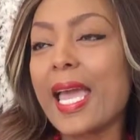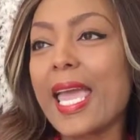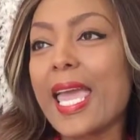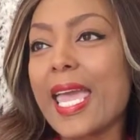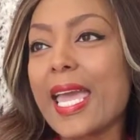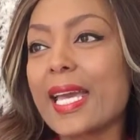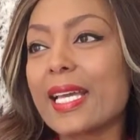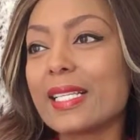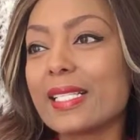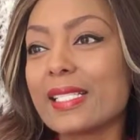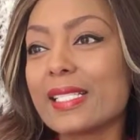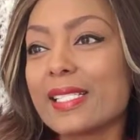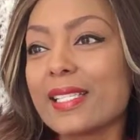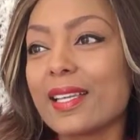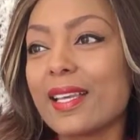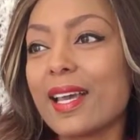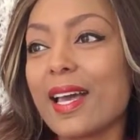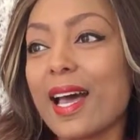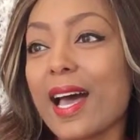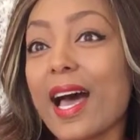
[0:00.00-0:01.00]
And
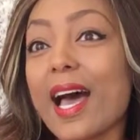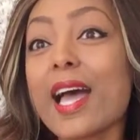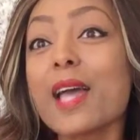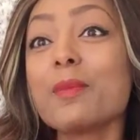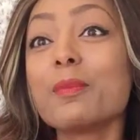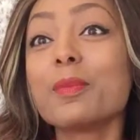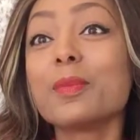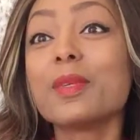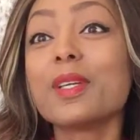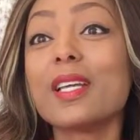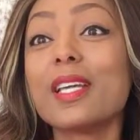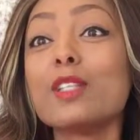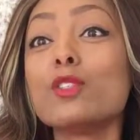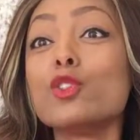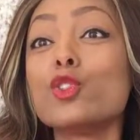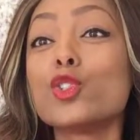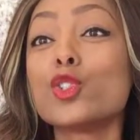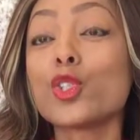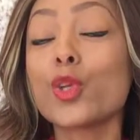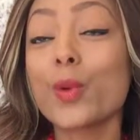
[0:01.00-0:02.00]
I'm
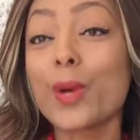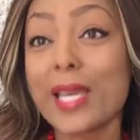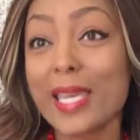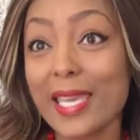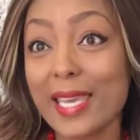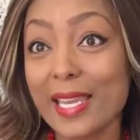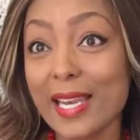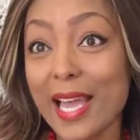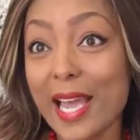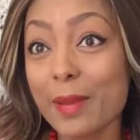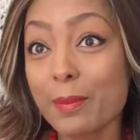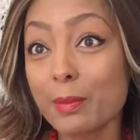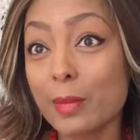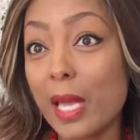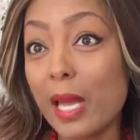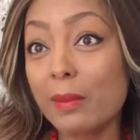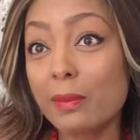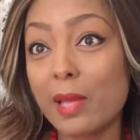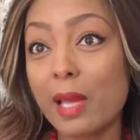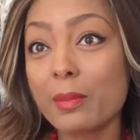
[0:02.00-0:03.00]
enjoying it.
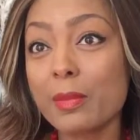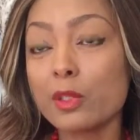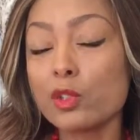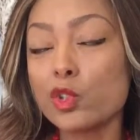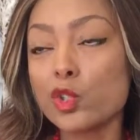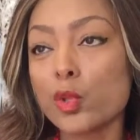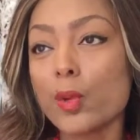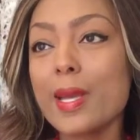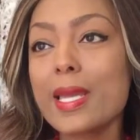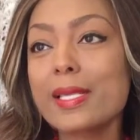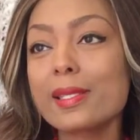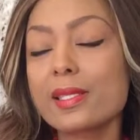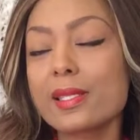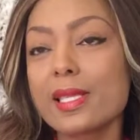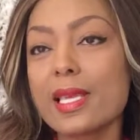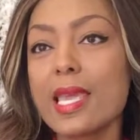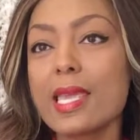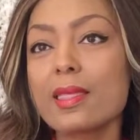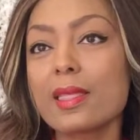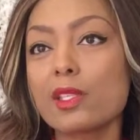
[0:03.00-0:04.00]
I'm enjoying
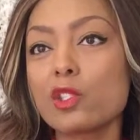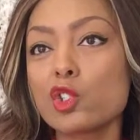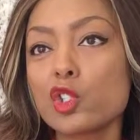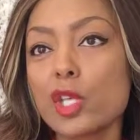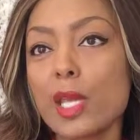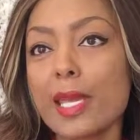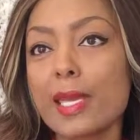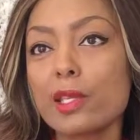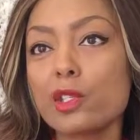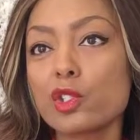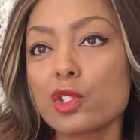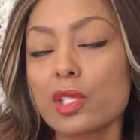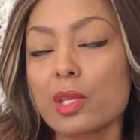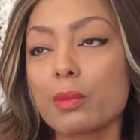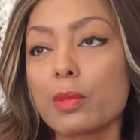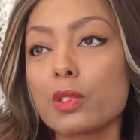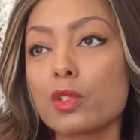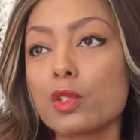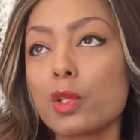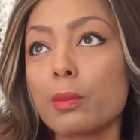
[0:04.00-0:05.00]
seeing the changes.
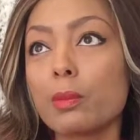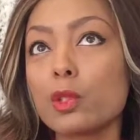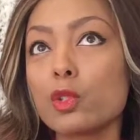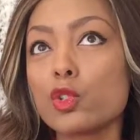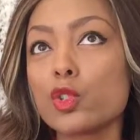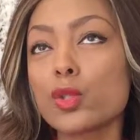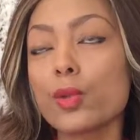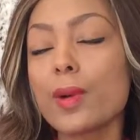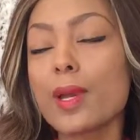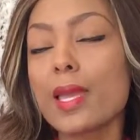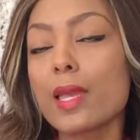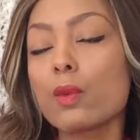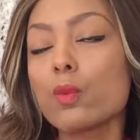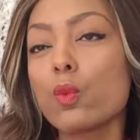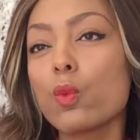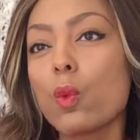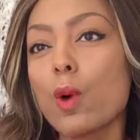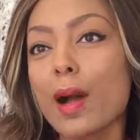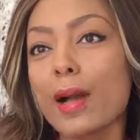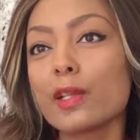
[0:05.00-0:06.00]
I'm enjoying
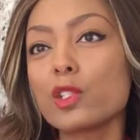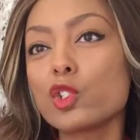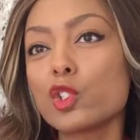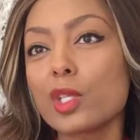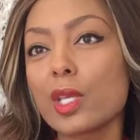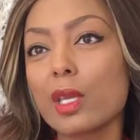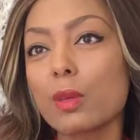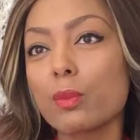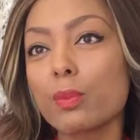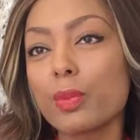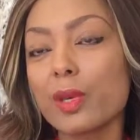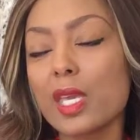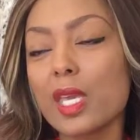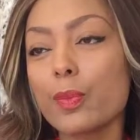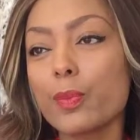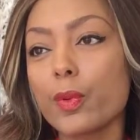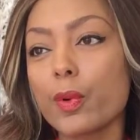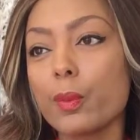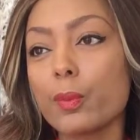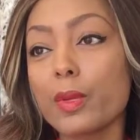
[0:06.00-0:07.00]
watching
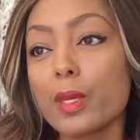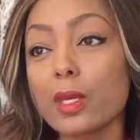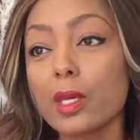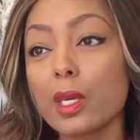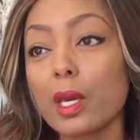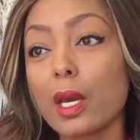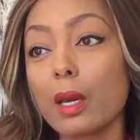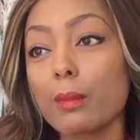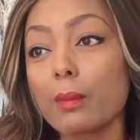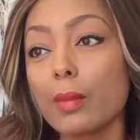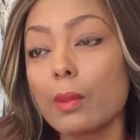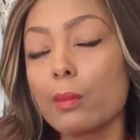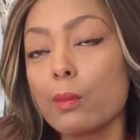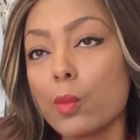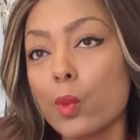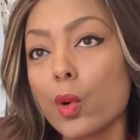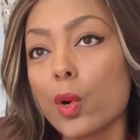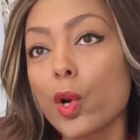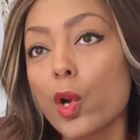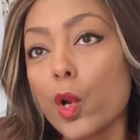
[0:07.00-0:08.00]
people become
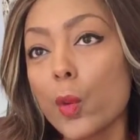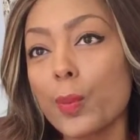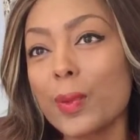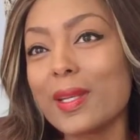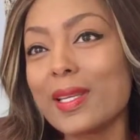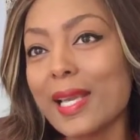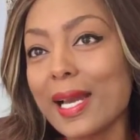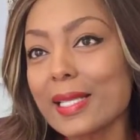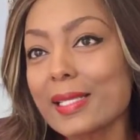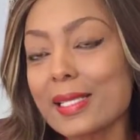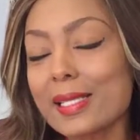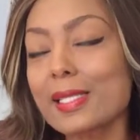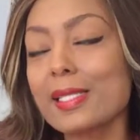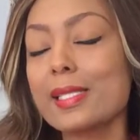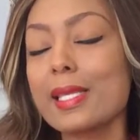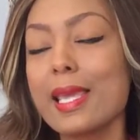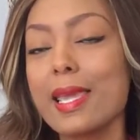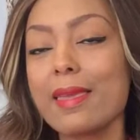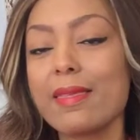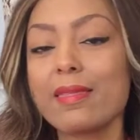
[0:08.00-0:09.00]
more open. Not to
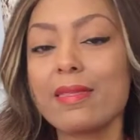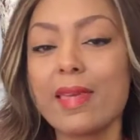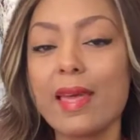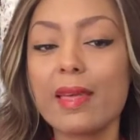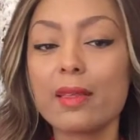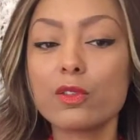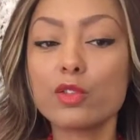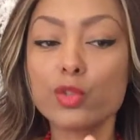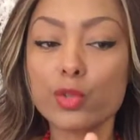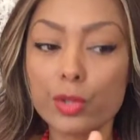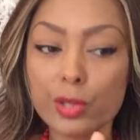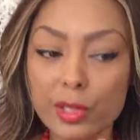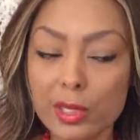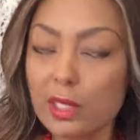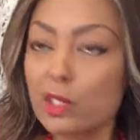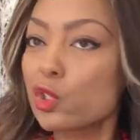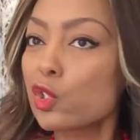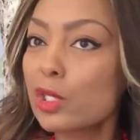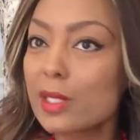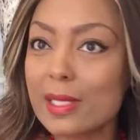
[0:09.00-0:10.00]
say that
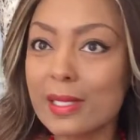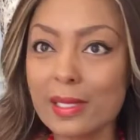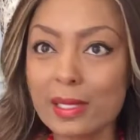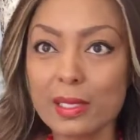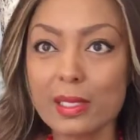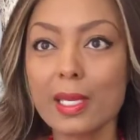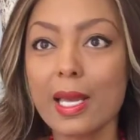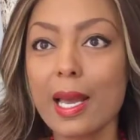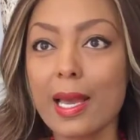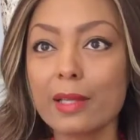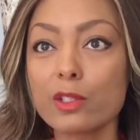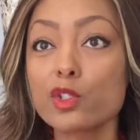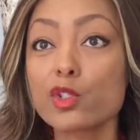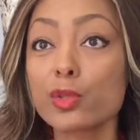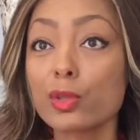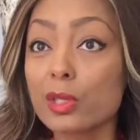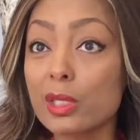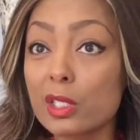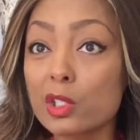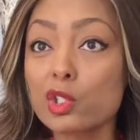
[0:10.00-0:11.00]
tradition is not.
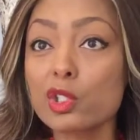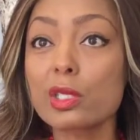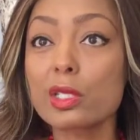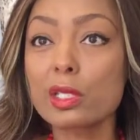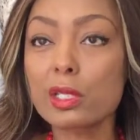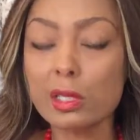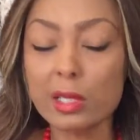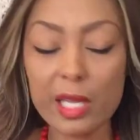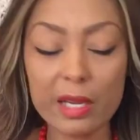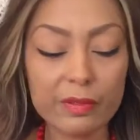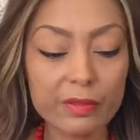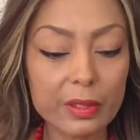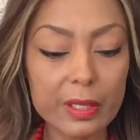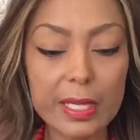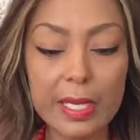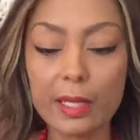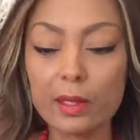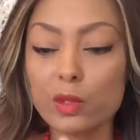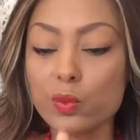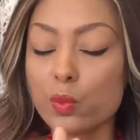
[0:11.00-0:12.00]
Tradition is
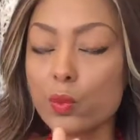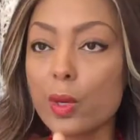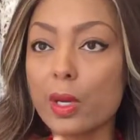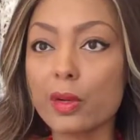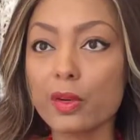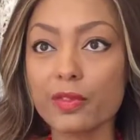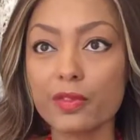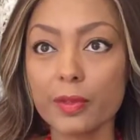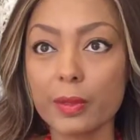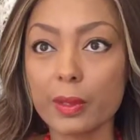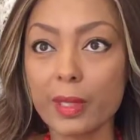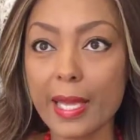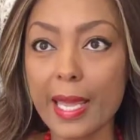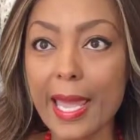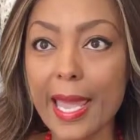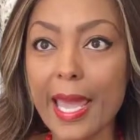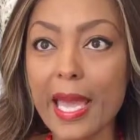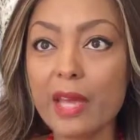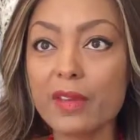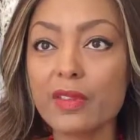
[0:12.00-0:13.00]
lovely. It's wonderful to
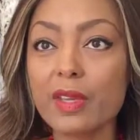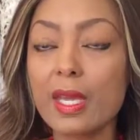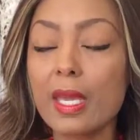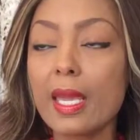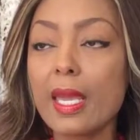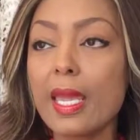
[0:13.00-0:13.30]
have.